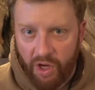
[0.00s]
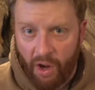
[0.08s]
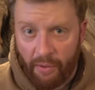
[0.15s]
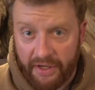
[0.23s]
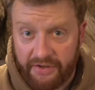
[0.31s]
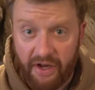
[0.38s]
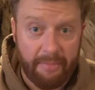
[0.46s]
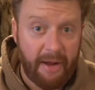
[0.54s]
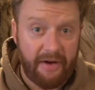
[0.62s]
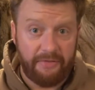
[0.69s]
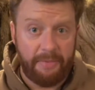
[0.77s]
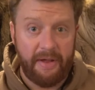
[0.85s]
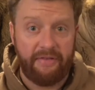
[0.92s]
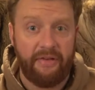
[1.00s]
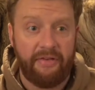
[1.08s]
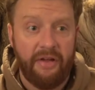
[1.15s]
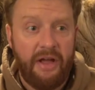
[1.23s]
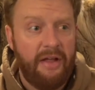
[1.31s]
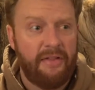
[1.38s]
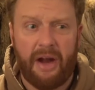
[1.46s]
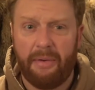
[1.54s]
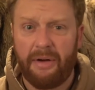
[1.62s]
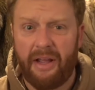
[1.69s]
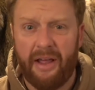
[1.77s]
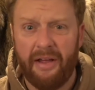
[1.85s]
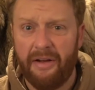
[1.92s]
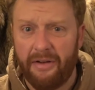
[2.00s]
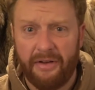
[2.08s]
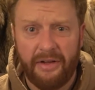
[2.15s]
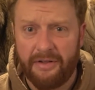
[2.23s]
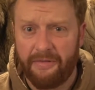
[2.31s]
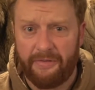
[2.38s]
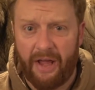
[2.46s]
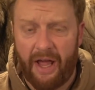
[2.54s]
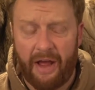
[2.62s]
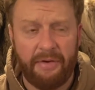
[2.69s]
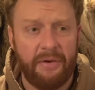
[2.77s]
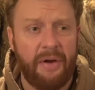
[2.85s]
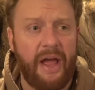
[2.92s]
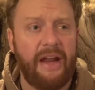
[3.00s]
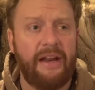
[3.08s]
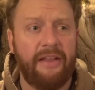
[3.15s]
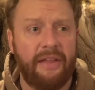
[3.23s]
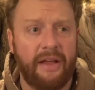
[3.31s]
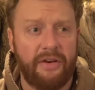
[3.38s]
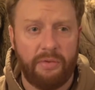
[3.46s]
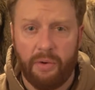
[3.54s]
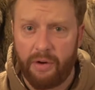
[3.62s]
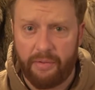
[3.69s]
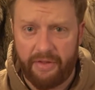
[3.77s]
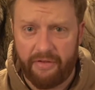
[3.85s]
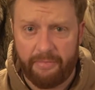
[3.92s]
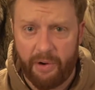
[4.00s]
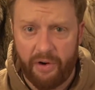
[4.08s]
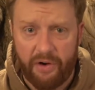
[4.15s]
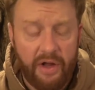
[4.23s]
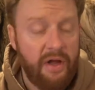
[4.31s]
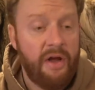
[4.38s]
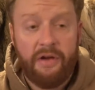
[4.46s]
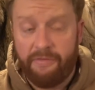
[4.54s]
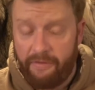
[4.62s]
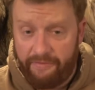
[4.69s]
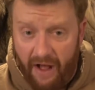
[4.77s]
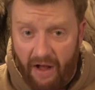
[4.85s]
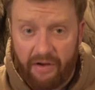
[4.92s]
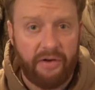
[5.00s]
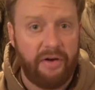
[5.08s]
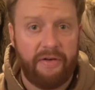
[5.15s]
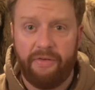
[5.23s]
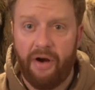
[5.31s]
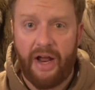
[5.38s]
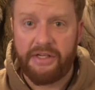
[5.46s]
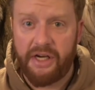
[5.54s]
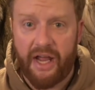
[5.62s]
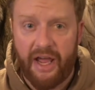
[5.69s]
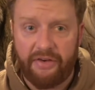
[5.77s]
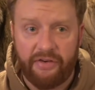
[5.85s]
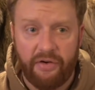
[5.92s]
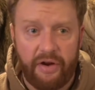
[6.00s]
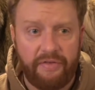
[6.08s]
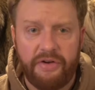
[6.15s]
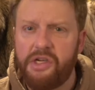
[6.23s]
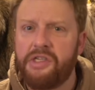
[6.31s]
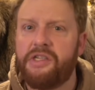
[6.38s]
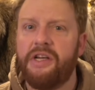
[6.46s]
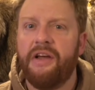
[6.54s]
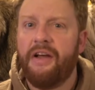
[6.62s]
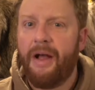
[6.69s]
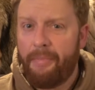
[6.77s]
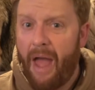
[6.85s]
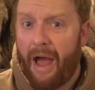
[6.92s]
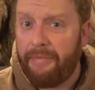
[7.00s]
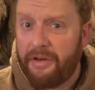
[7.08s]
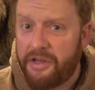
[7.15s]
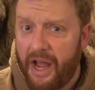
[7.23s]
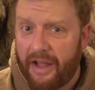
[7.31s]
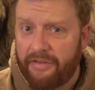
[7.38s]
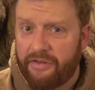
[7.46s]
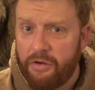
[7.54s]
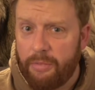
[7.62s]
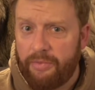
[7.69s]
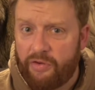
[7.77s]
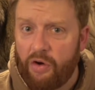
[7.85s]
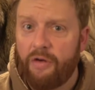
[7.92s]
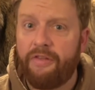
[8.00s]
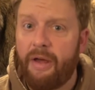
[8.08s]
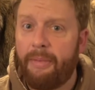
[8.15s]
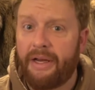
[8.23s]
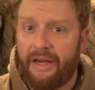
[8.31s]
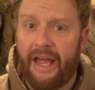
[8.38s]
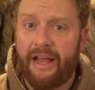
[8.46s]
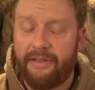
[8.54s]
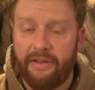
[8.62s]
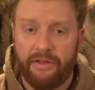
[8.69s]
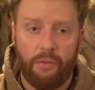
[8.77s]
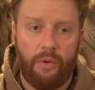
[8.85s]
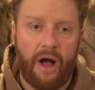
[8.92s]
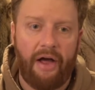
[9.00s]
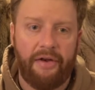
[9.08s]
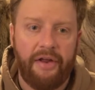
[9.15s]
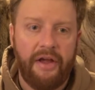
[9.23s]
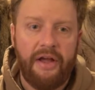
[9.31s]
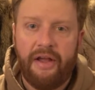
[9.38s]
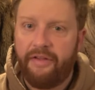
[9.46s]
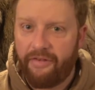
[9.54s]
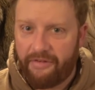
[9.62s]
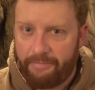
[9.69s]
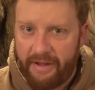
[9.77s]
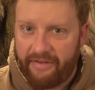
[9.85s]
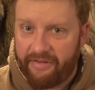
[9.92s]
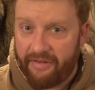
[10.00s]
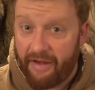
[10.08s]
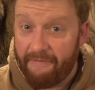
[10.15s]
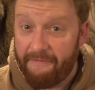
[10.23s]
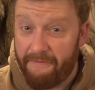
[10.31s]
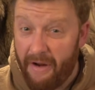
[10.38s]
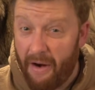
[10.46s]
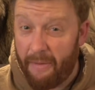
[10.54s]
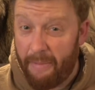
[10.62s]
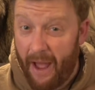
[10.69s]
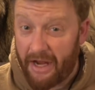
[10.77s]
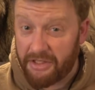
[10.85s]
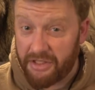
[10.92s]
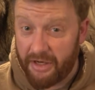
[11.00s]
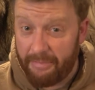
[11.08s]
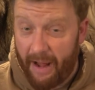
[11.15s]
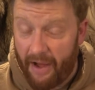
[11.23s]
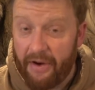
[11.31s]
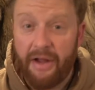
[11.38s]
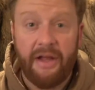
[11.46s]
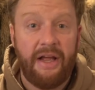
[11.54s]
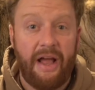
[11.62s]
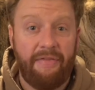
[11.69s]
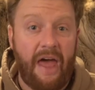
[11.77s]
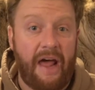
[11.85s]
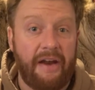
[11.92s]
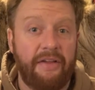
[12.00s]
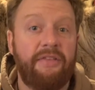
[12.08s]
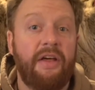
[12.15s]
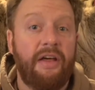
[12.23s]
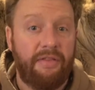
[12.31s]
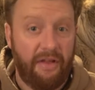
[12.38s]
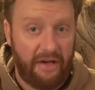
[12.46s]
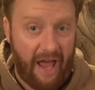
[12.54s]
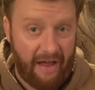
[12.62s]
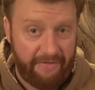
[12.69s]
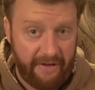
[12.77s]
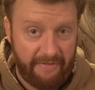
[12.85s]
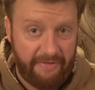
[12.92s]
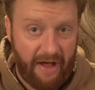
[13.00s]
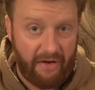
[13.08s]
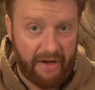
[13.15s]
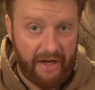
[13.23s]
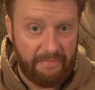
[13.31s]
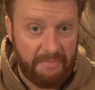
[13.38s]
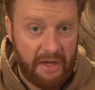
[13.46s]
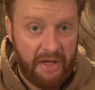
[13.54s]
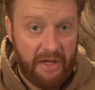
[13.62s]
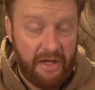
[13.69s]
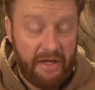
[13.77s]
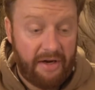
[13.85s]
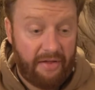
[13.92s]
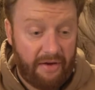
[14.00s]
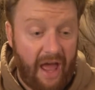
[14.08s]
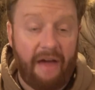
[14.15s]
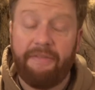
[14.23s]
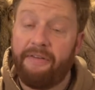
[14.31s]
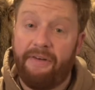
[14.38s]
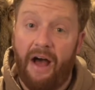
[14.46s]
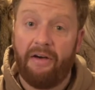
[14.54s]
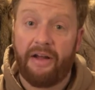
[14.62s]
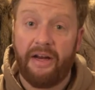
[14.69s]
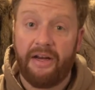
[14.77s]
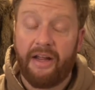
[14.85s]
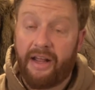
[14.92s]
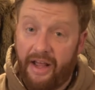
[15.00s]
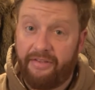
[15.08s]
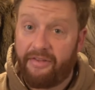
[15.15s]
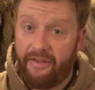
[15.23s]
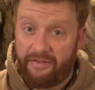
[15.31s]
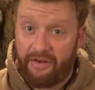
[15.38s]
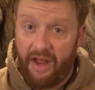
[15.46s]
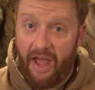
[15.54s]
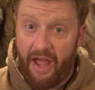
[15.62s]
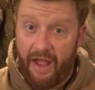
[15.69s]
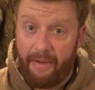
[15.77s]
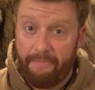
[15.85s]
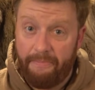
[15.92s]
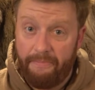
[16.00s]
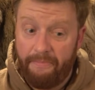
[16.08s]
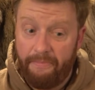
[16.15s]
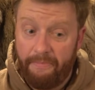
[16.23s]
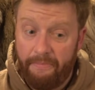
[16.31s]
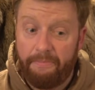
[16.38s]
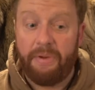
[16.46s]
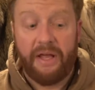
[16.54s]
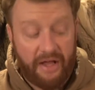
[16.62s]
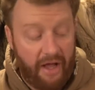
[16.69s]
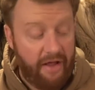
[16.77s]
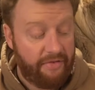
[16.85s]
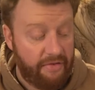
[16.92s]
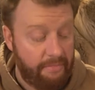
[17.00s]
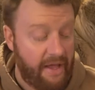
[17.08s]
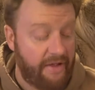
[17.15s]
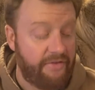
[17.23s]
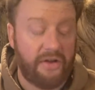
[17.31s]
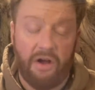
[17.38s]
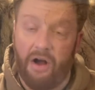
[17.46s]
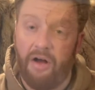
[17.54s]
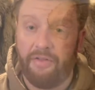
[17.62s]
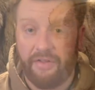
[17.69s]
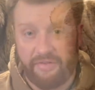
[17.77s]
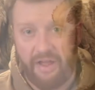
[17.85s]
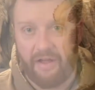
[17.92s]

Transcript: I want to talk about a species that I would kill to fly. I would do anything to work with this bird for falconry, for education, or even just to have the chance to observe them at length in the wild. It's a species I'm very passionate about, and that is the laughing falcon. Now, the laughing falcon gets its name because it makes a call that